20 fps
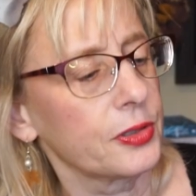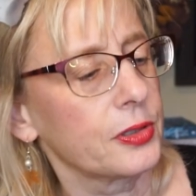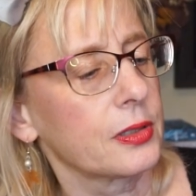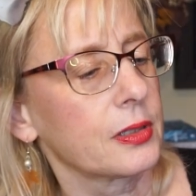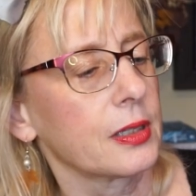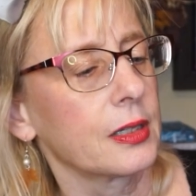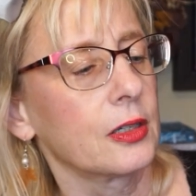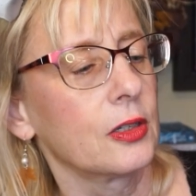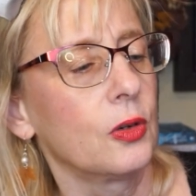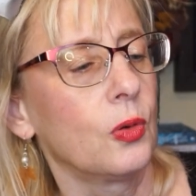
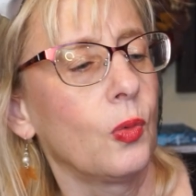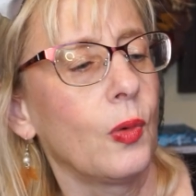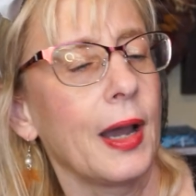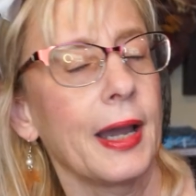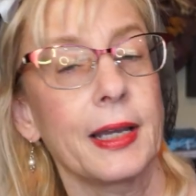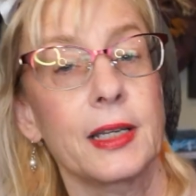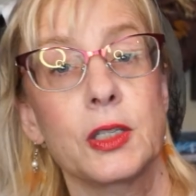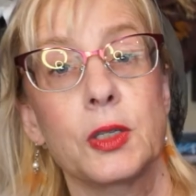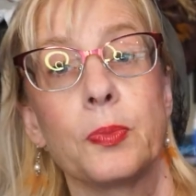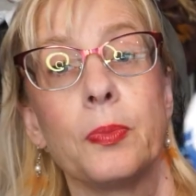Single
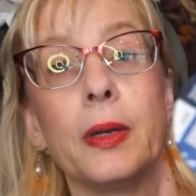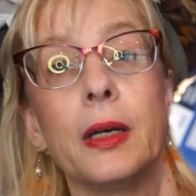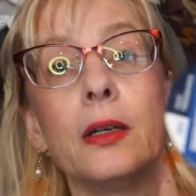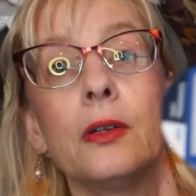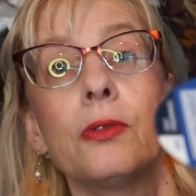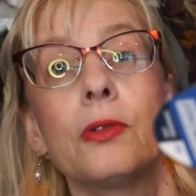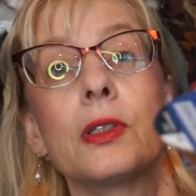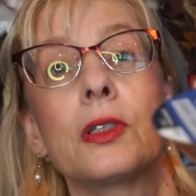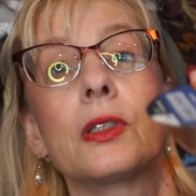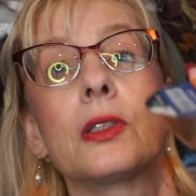Wax
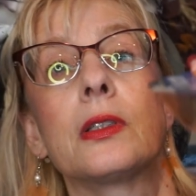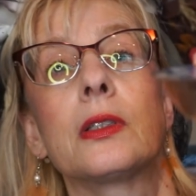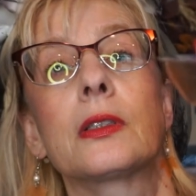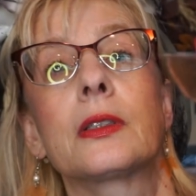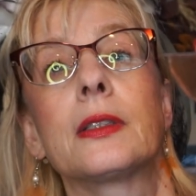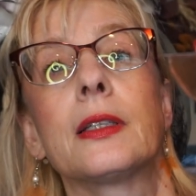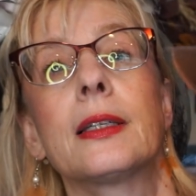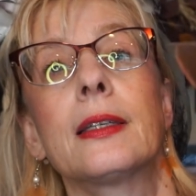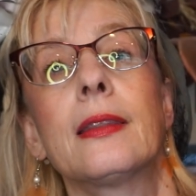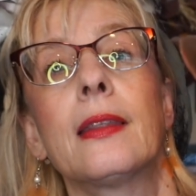Melt, which
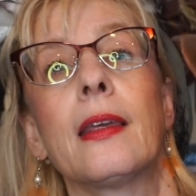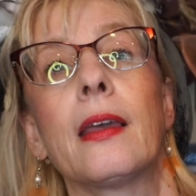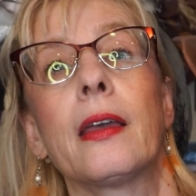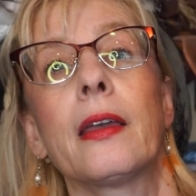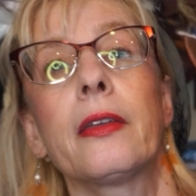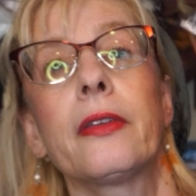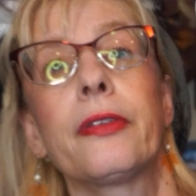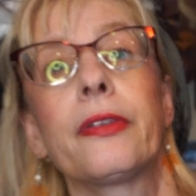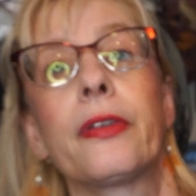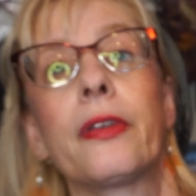looks like
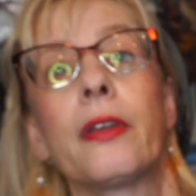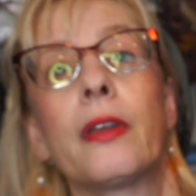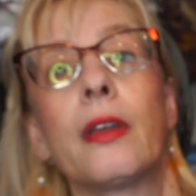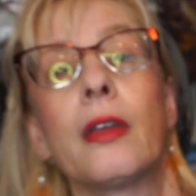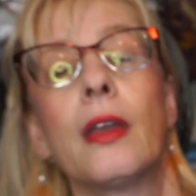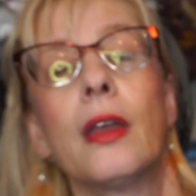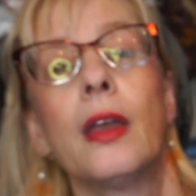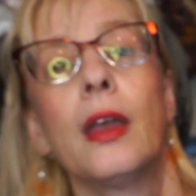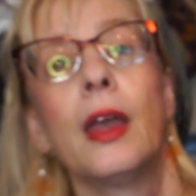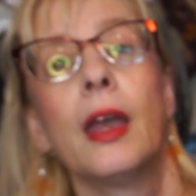this.
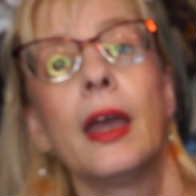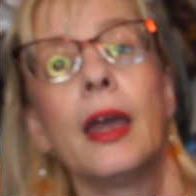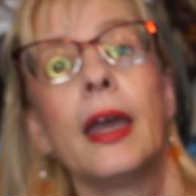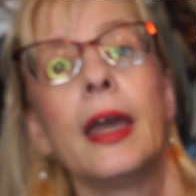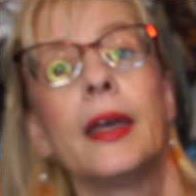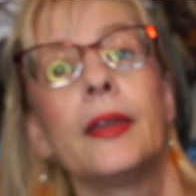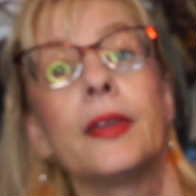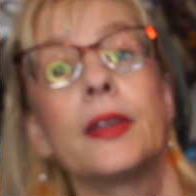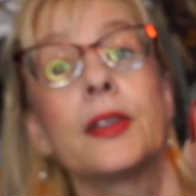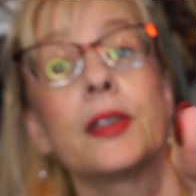
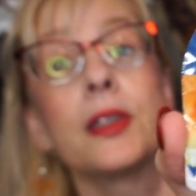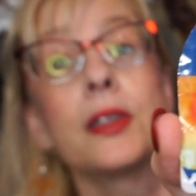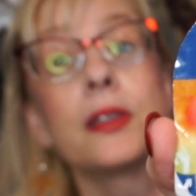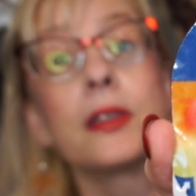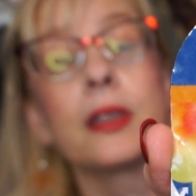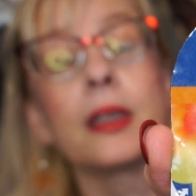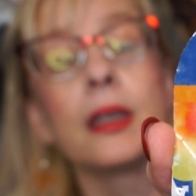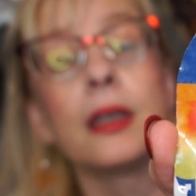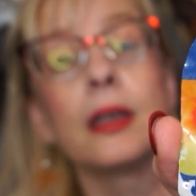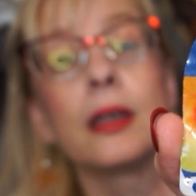And this
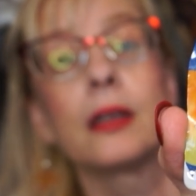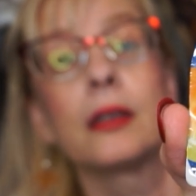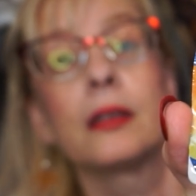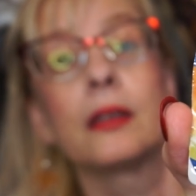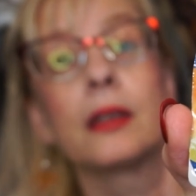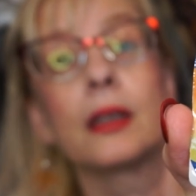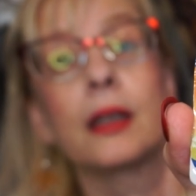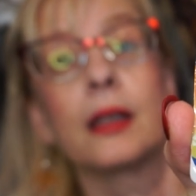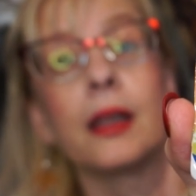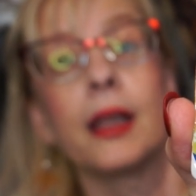is
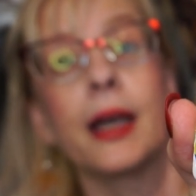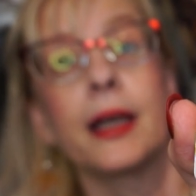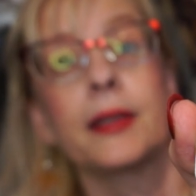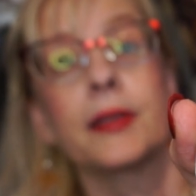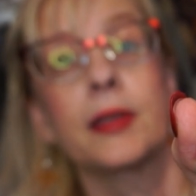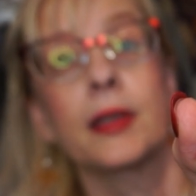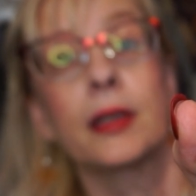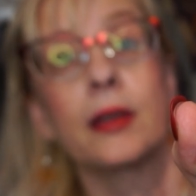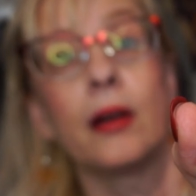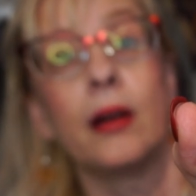in the
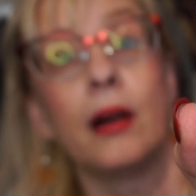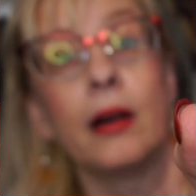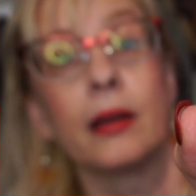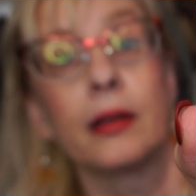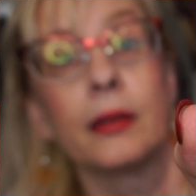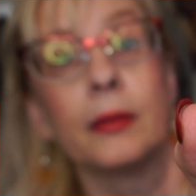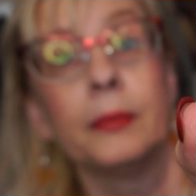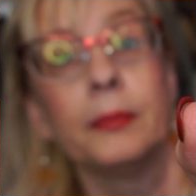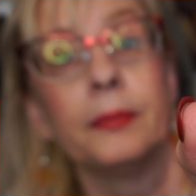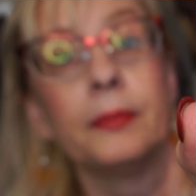classic
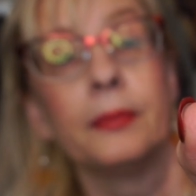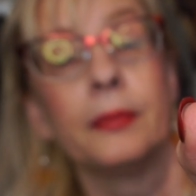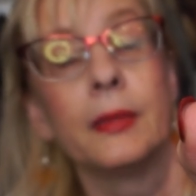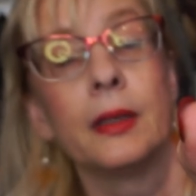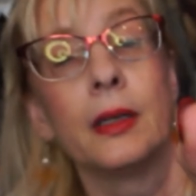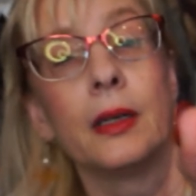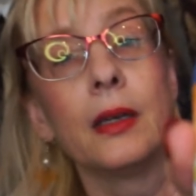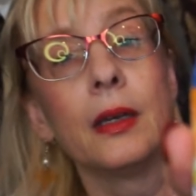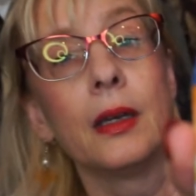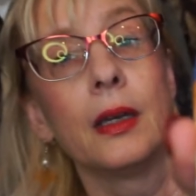Autumn.
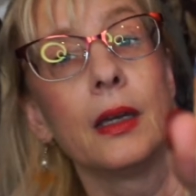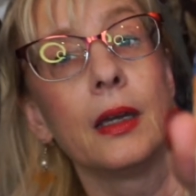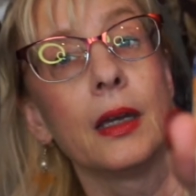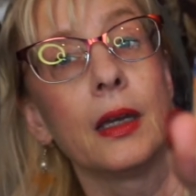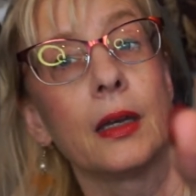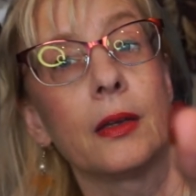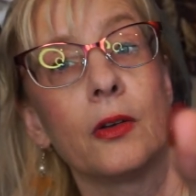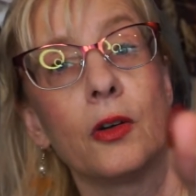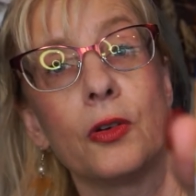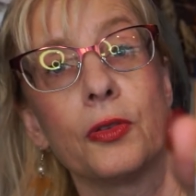
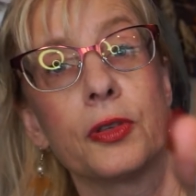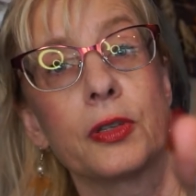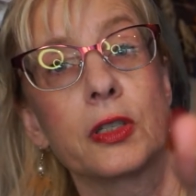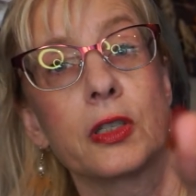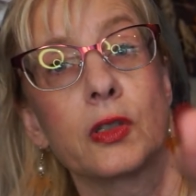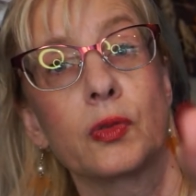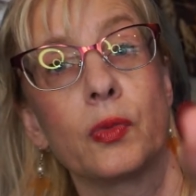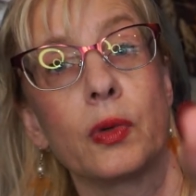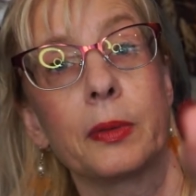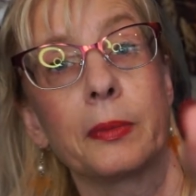And oh, this
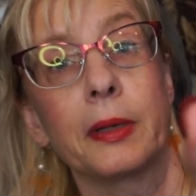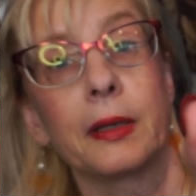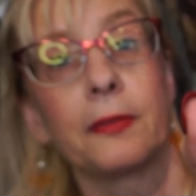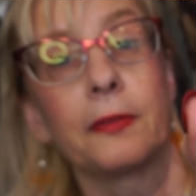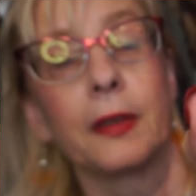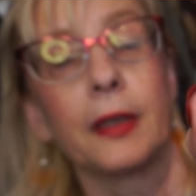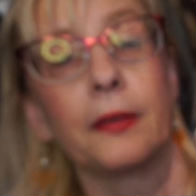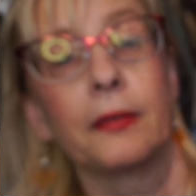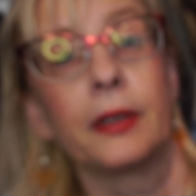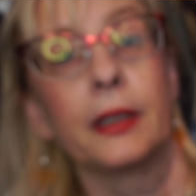is one of my
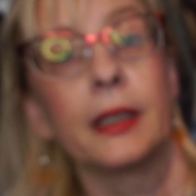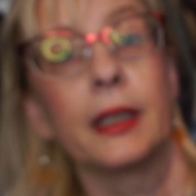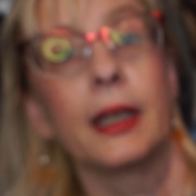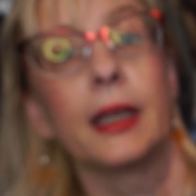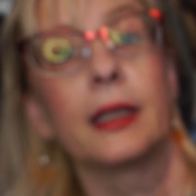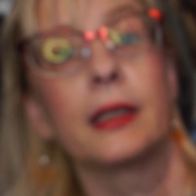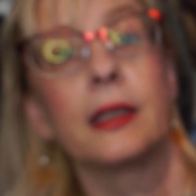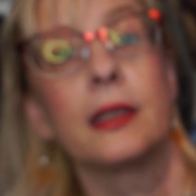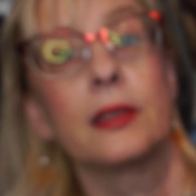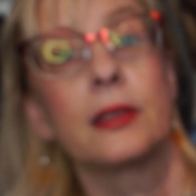favorite
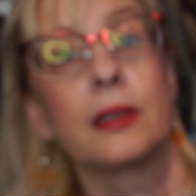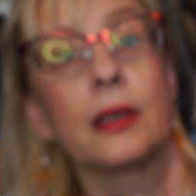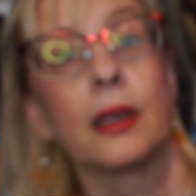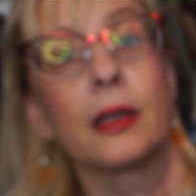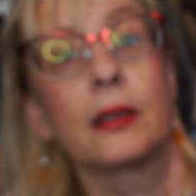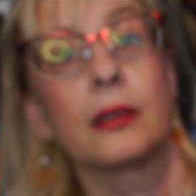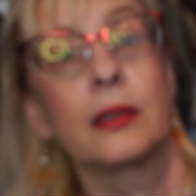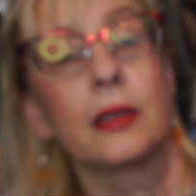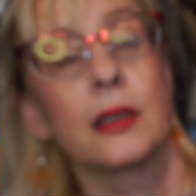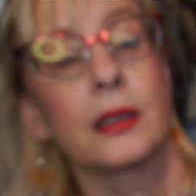Yankee scents.